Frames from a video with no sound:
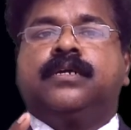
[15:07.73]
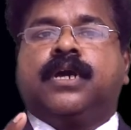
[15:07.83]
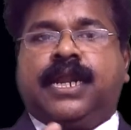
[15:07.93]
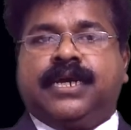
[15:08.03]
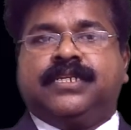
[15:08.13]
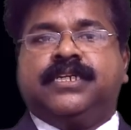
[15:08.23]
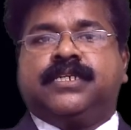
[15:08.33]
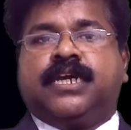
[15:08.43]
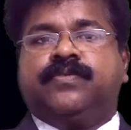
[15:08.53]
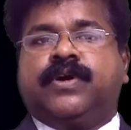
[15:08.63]
collect this
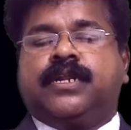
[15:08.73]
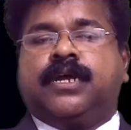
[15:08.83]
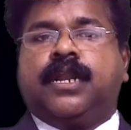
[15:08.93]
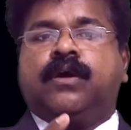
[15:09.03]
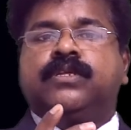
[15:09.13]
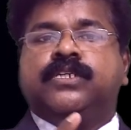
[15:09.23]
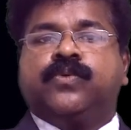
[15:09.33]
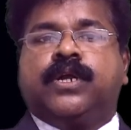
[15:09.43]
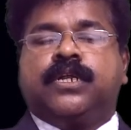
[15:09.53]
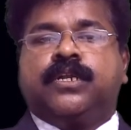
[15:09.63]
rainwater, allow this
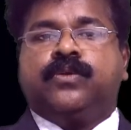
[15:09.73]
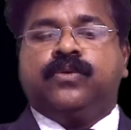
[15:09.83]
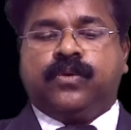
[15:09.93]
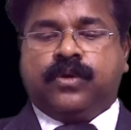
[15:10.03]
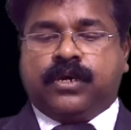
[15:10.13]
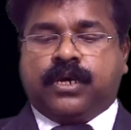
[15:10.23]
water to